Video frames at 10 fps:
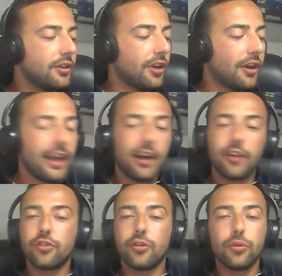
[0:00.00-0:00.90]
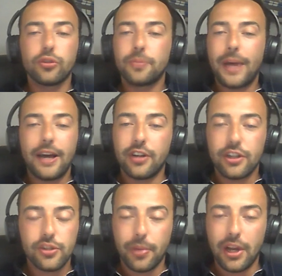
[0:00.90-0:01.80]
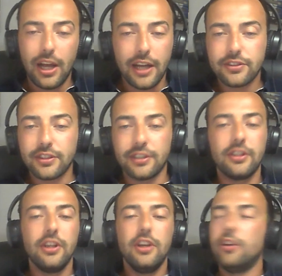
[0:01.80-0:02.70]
800 horsepower-ish plus and,